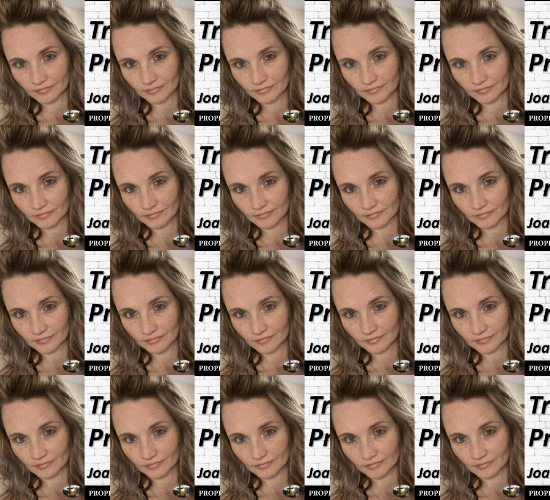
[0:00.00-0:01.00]

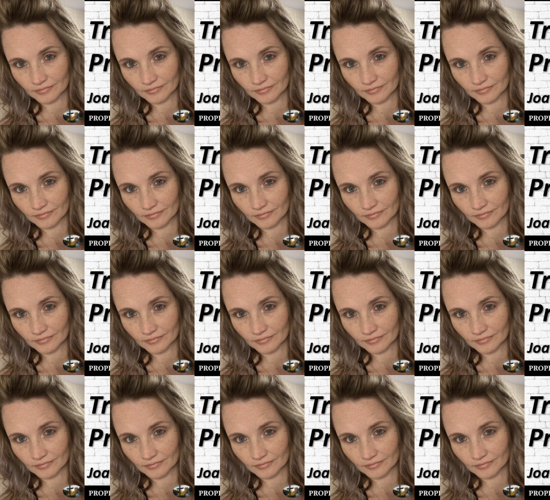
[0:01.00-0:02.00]

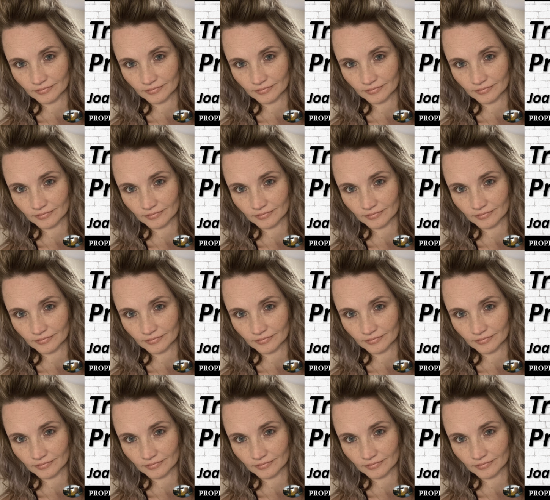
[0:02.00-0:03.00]

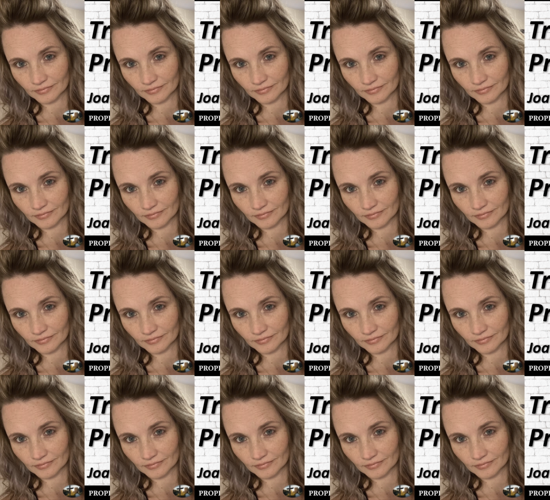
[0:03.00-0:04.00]

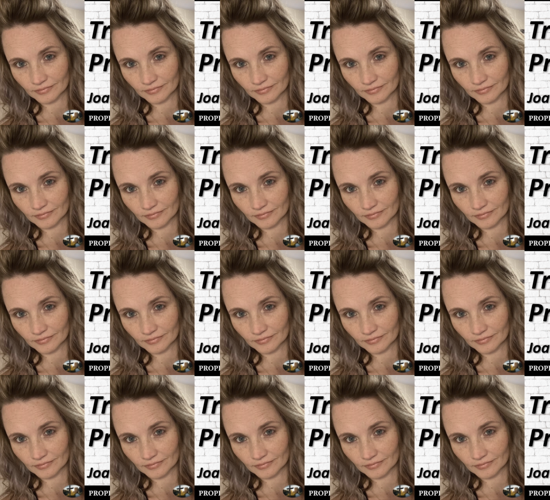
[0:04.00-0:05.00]
(no lip movement)